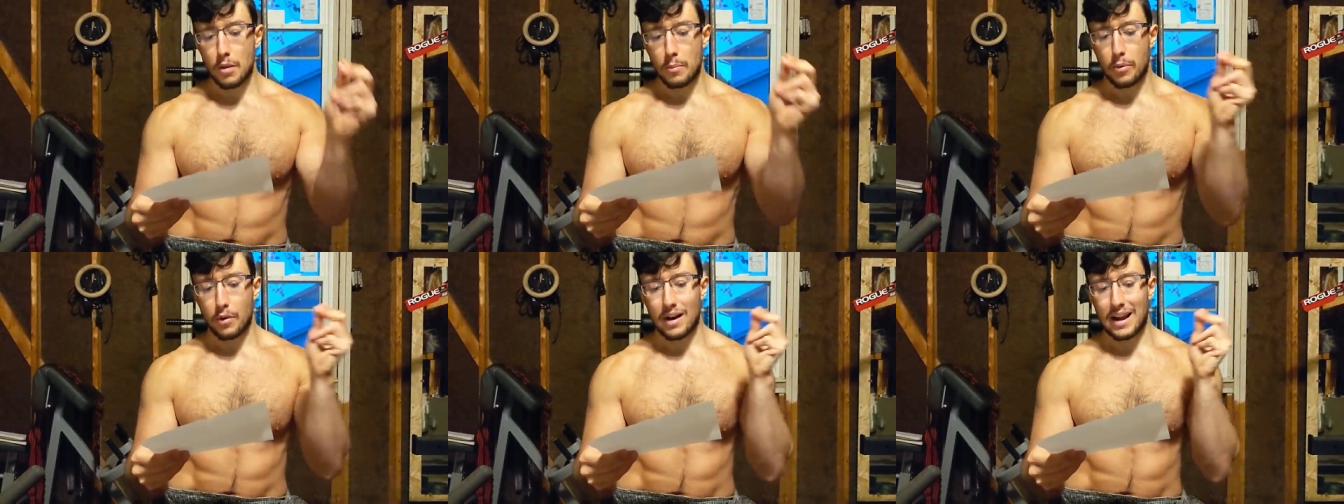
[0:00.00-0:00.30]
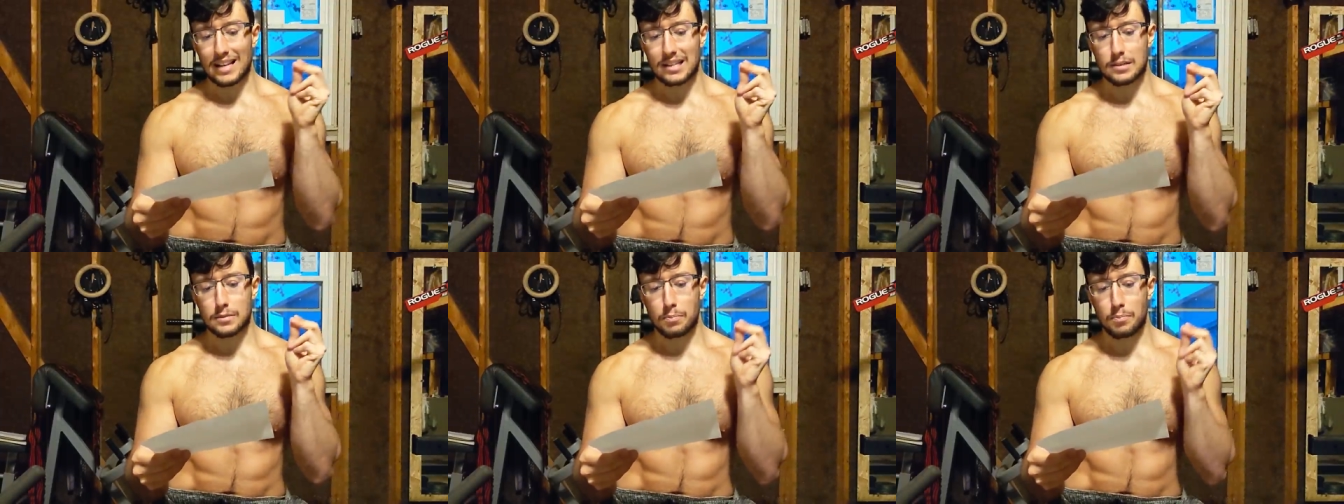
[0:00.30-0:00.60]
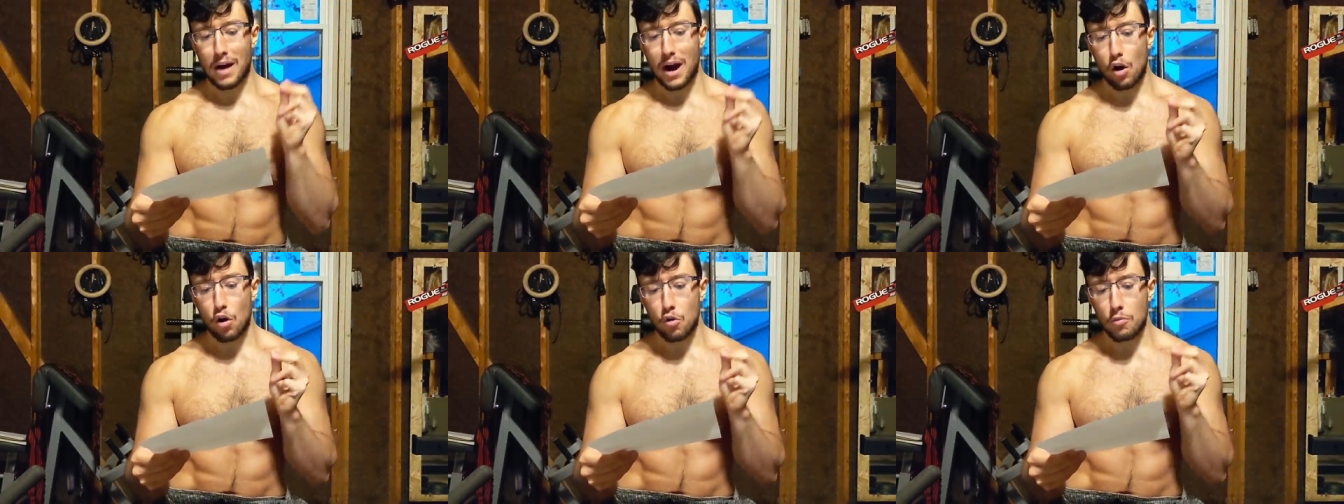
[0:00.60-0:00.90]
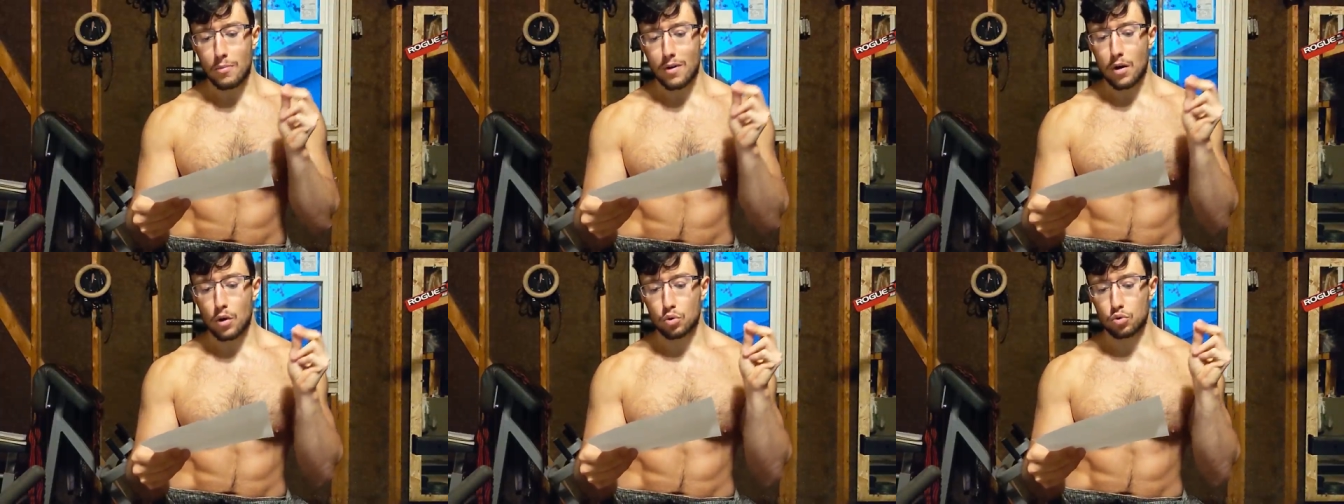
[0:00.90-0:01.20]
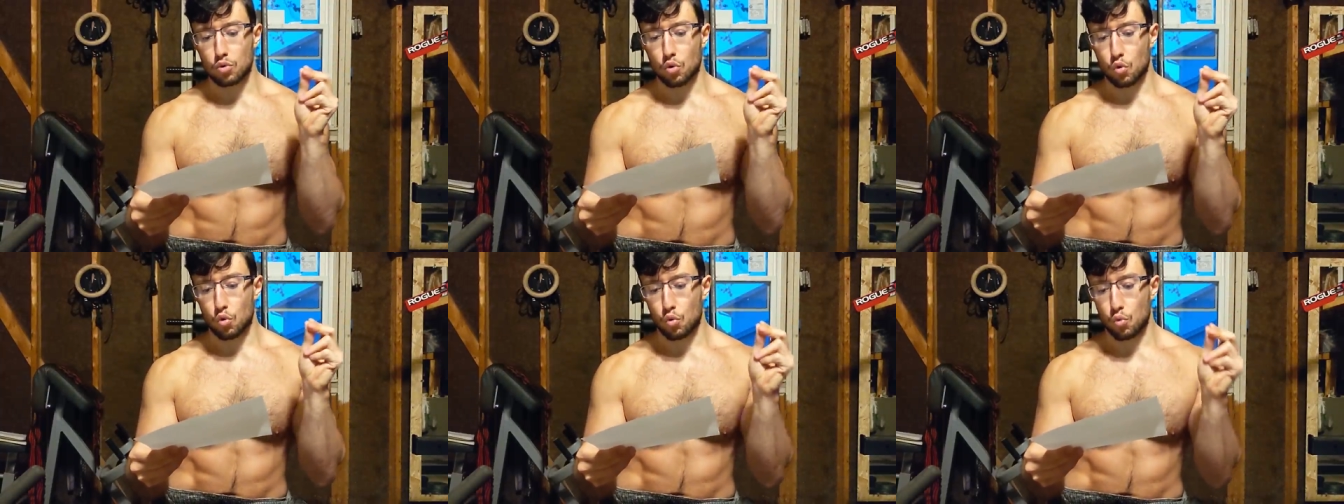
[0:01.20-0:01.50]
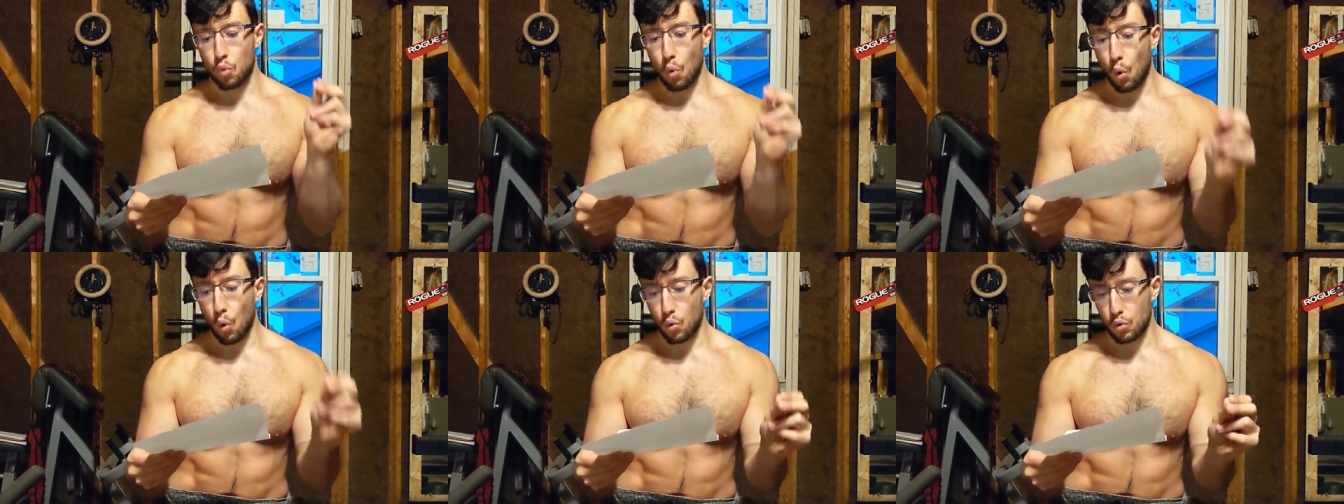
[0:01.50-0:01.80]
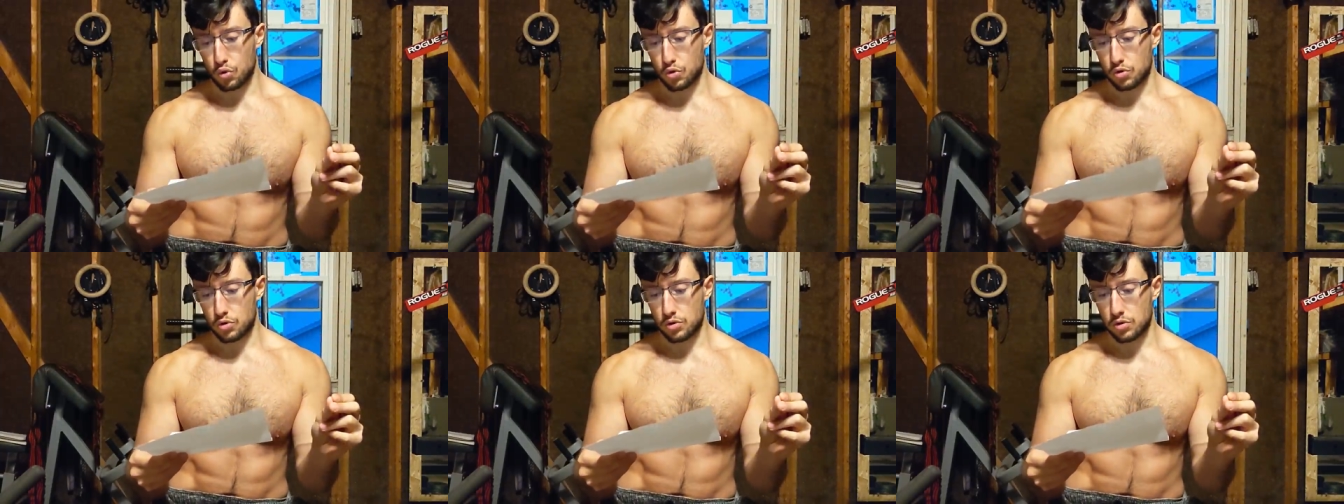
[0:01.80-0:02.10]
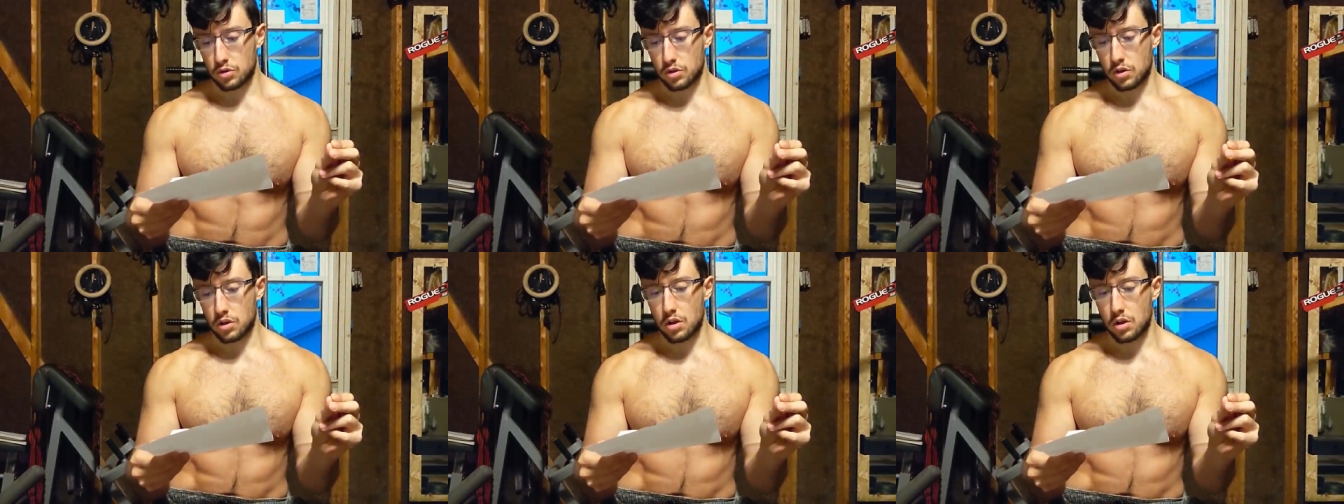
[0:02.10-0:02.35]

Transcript: but as paramount rules,